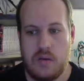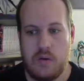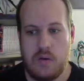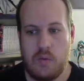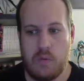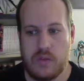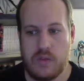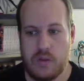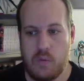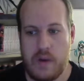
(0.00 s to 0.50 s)

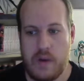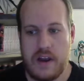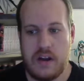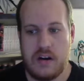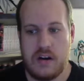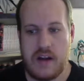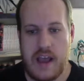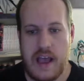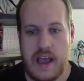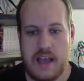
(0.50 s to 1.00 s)
When the
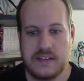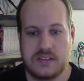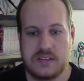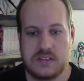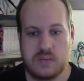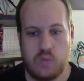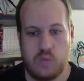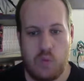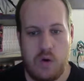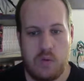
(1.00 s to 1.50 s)
waiter
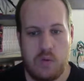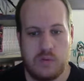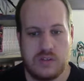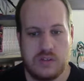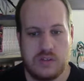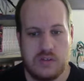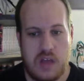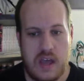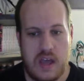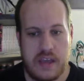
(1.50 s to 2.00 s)
asks, "What would
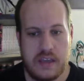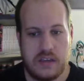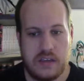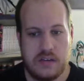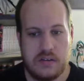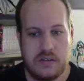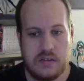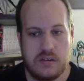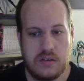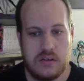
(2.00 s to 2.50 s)
you
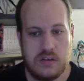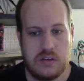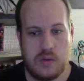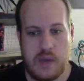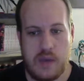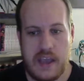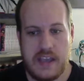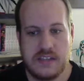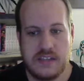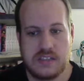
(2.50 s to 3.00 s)
like?" you
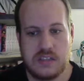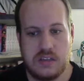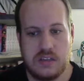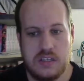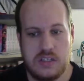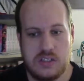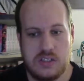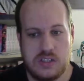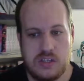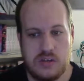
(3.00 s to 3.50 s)

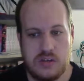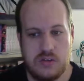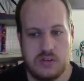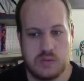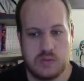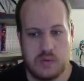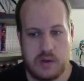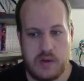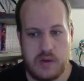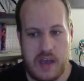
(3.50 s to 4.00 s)
hastily
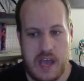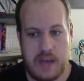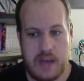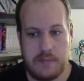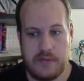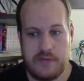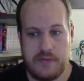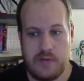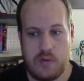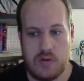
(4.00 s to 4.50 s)
choose what you had
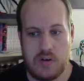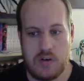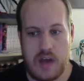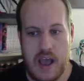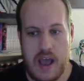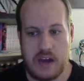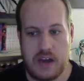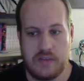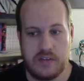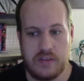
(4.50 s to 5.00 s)
before
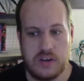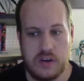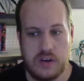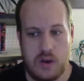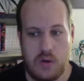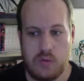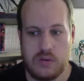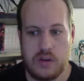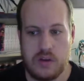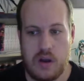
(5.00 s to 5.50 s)
out of a
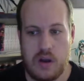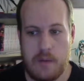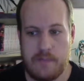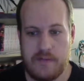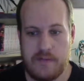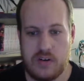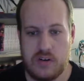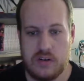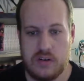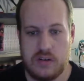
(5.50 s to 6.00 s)
known
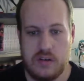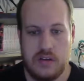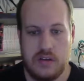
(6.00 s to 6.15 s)
comfort.